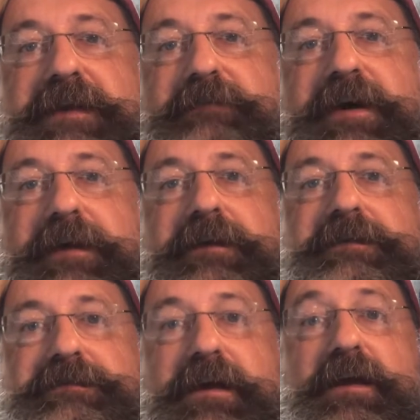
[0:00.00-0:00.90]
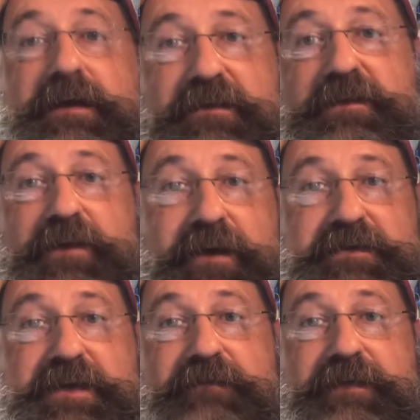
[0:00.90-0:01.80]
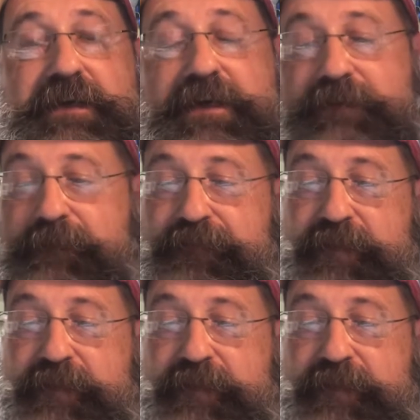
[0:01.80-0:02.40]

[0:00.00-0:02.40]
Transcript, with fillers: about it is the longevity of it.